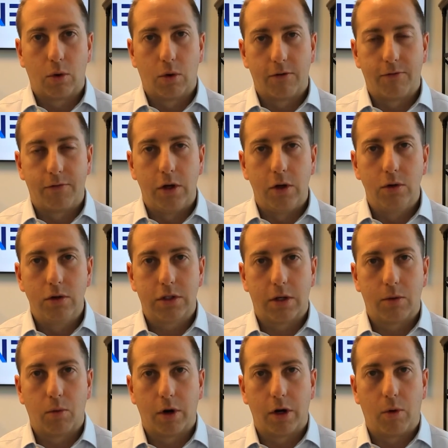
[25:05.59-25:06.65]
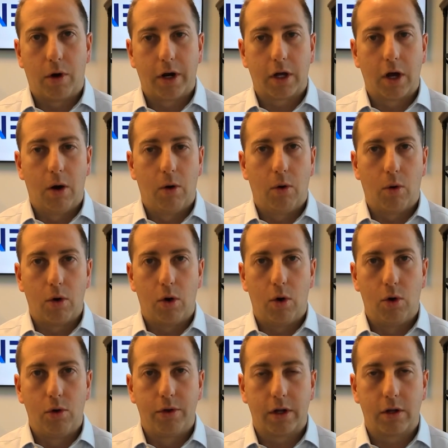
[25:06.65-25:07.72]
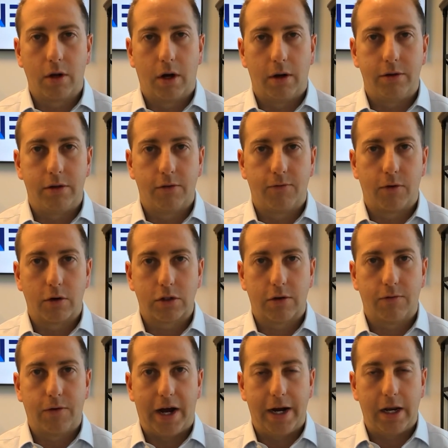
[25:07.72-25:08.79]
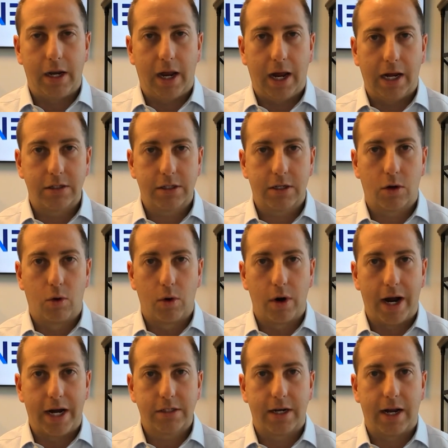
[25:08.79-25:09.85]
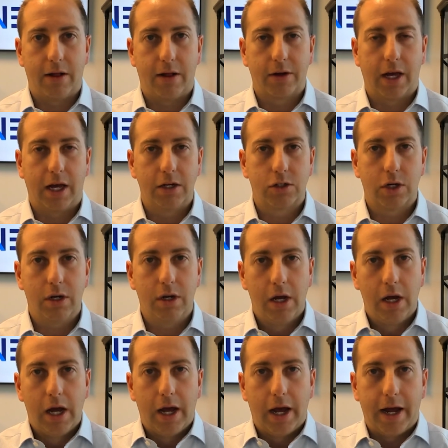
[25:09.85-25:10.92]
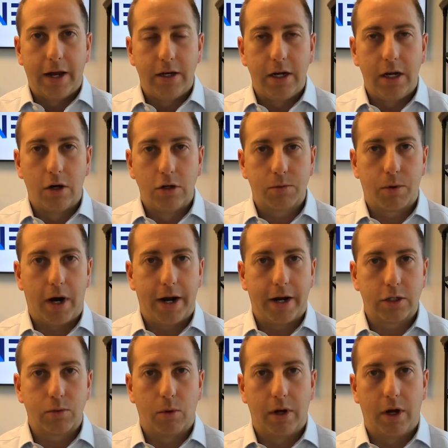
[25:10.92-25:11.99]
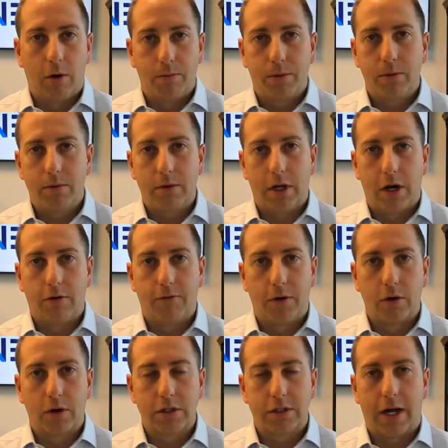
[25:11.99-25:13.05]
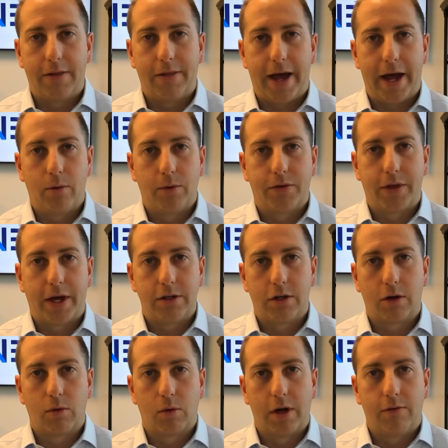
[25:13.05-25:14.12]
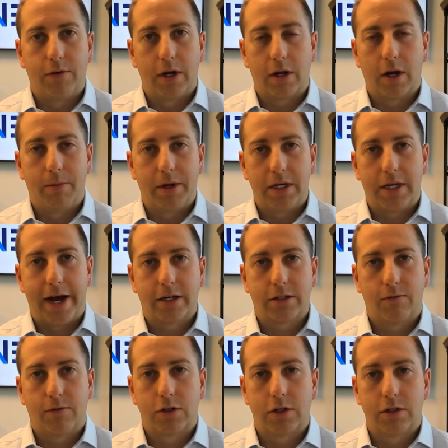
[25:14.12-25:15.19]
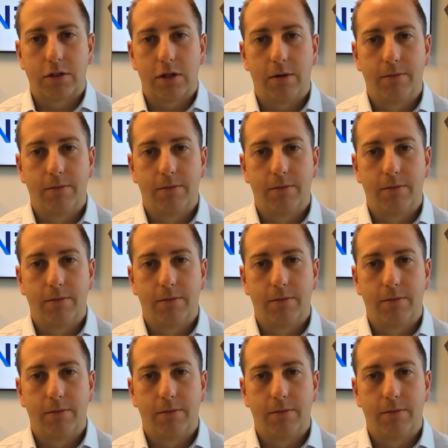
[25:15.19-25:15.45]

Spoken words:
your views, and where you want to go, or hold a diversified, enhanced core asset allocation. And NEOS products will help, focus on that with that degree of income and tax efficiency.